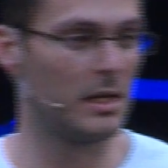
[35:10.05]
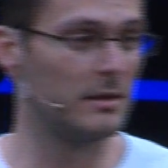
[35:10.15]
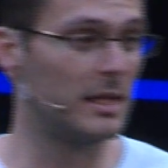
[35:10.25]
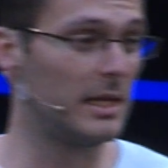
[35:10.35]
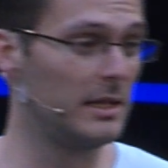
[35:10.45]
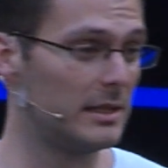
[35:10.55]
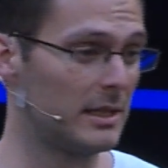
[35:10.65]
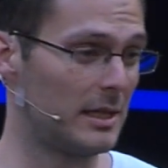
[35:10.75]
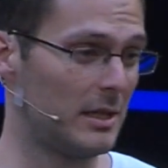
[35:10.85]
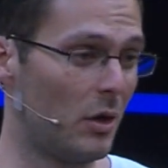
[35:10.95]
They
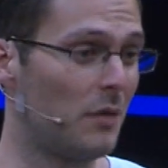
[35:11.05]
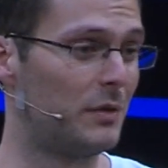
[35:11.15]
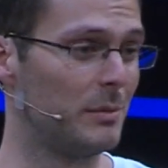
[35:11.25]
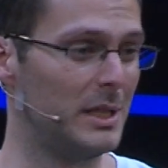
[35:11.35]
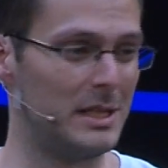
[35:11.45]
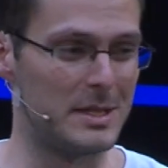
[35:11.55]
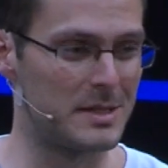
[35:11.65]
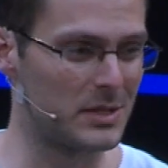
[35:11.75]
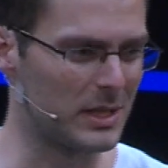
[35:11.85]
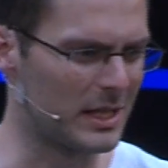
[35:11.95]
offered me
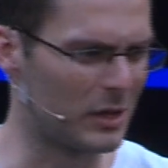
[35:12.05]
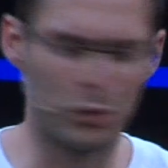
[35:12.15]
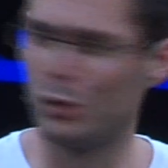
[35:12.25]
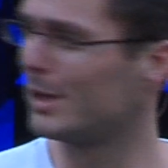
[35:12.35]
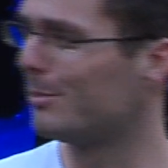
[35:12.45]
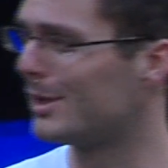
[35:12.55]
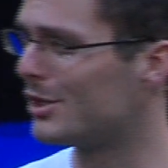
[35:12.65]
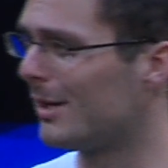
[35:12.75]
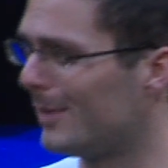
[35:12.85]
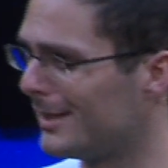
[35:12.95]
this kurta
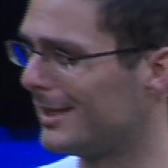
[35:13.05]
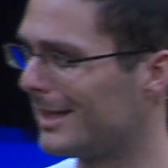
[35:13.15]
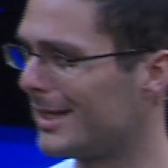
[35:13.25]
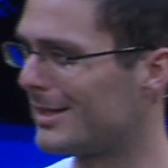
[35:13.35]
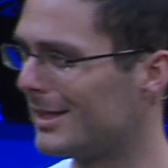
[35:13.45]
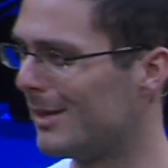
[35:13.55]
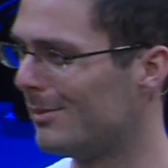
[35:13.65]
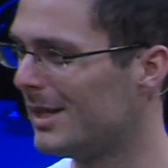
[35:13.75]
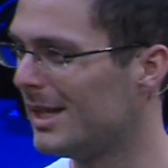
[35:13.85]
pajama, I think that's the name,